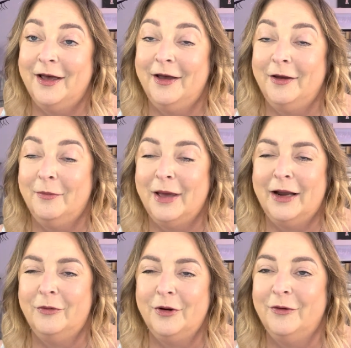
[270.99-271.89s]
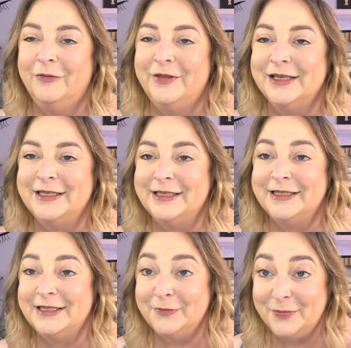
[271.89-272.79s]
I don't know if this is
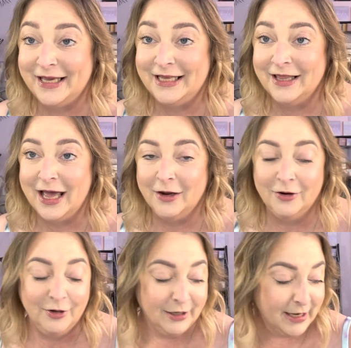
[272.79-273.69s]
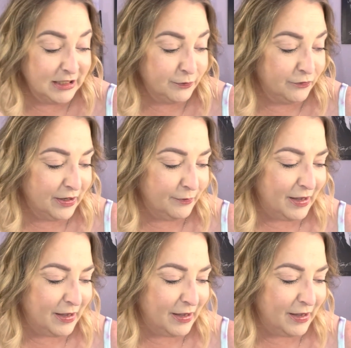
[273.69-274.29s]
to be like her engagement ring,